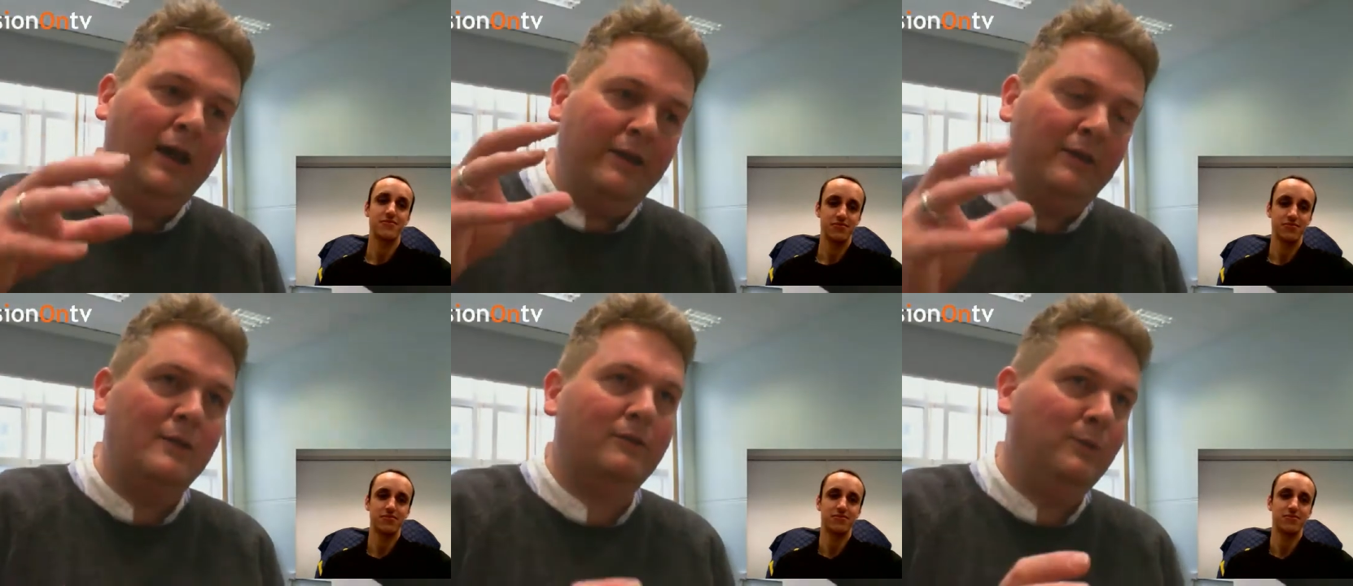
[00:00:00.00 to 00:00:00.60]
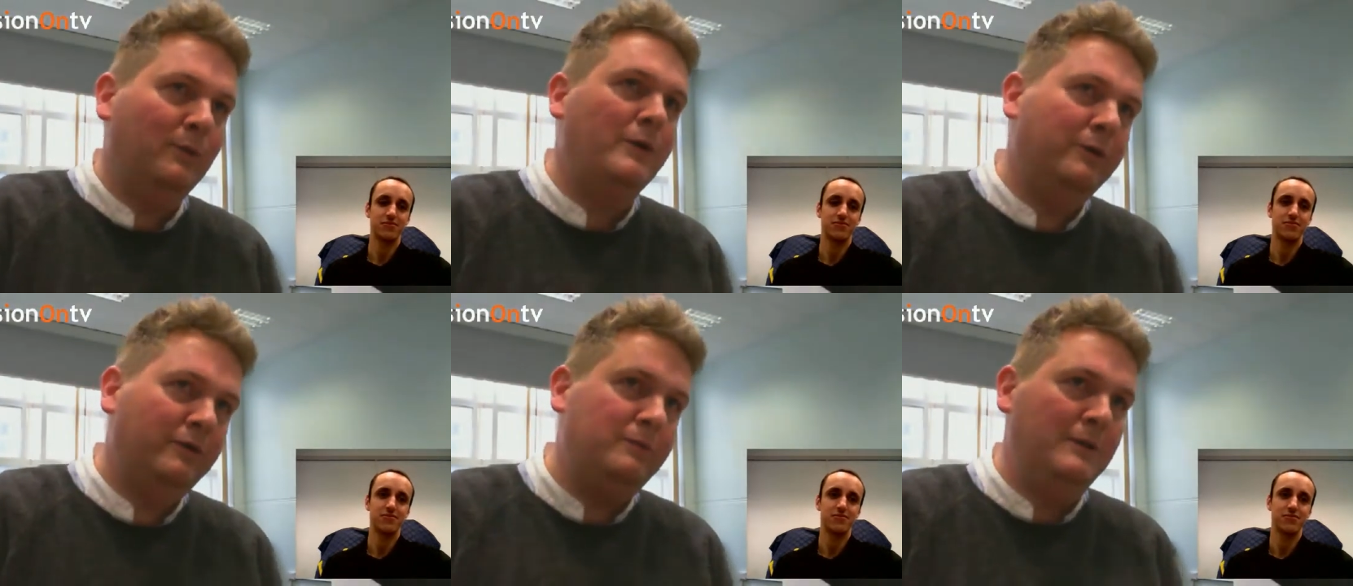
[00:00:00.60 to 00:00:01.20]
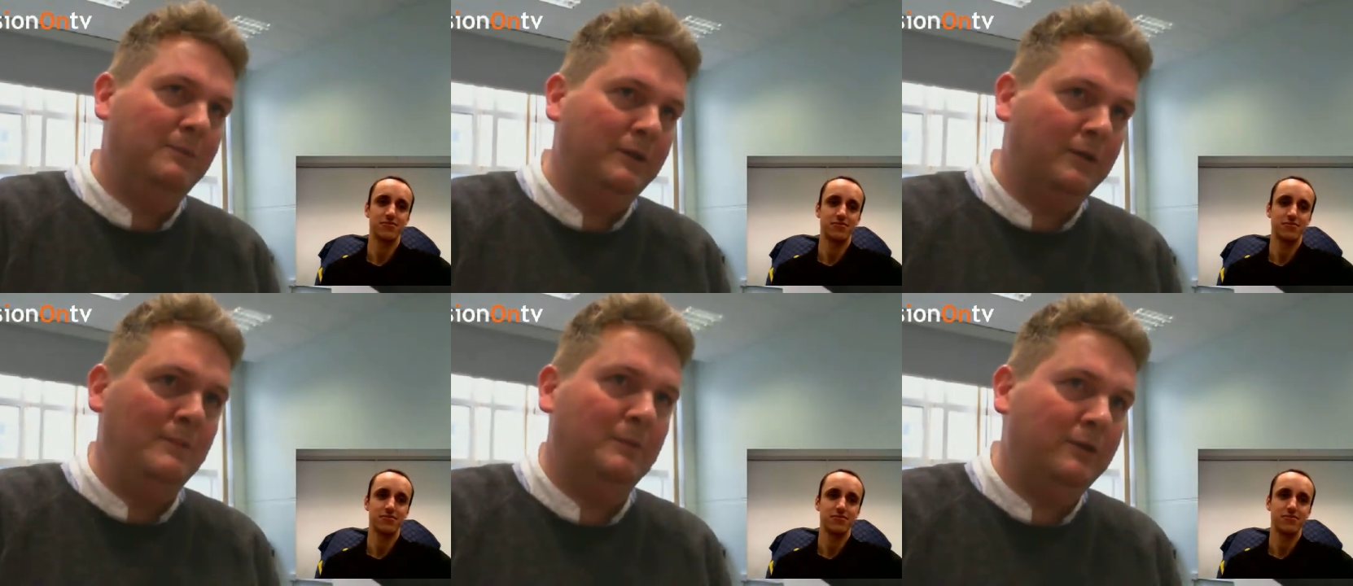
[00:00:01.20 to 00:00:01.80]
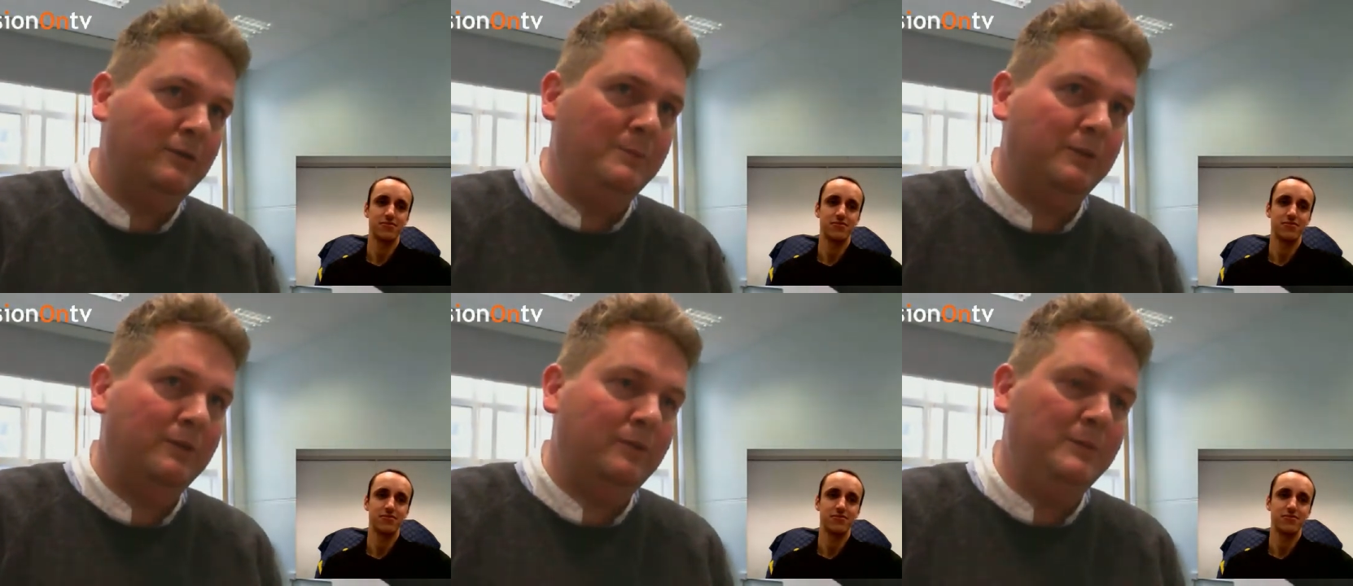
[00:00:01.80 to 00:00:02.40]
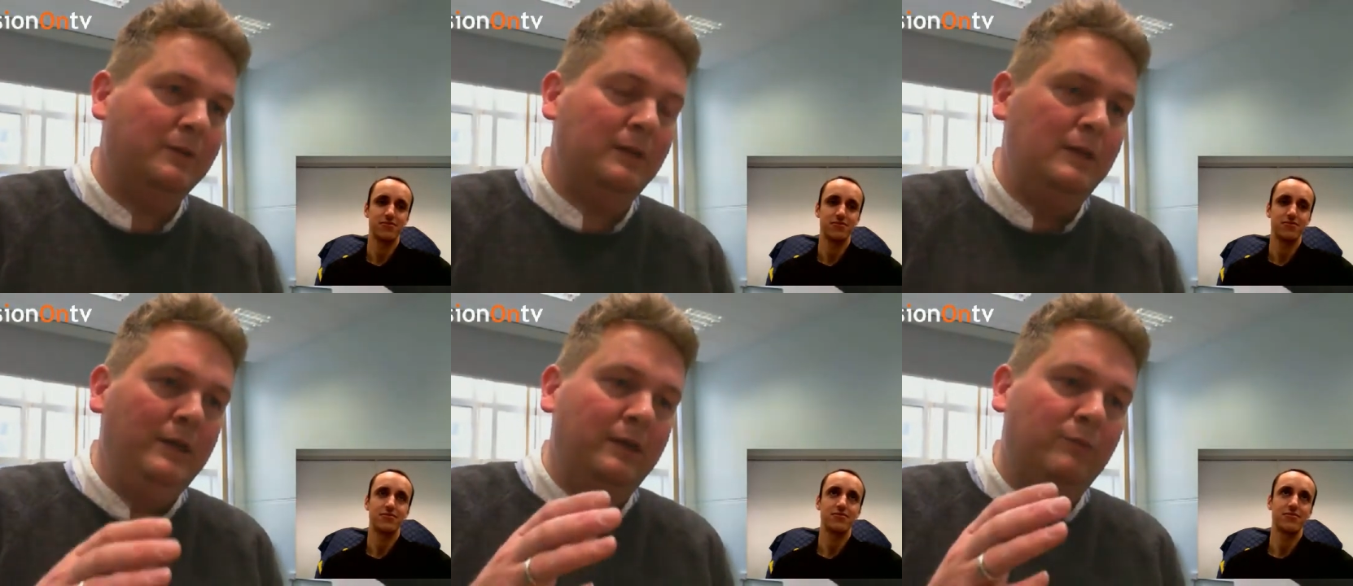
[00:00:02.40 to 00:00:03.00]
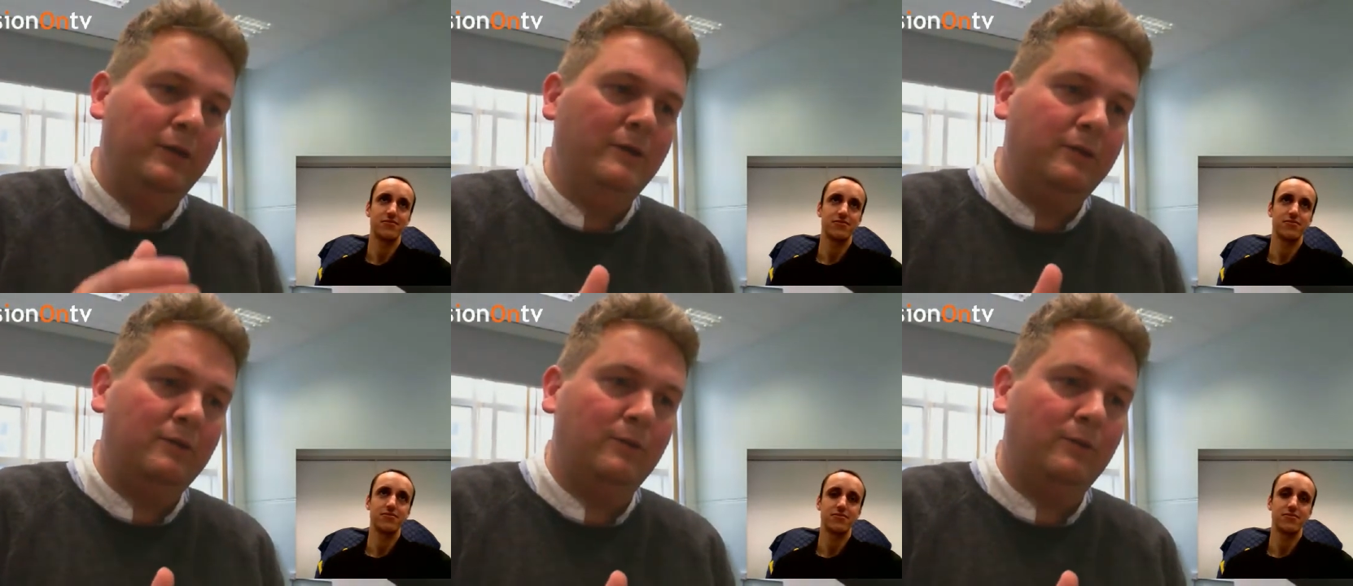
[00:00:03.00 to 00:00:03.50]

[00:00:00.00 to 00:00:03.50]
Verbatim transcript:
Speaker 1: and that's what worries me about the commercial principle. If we go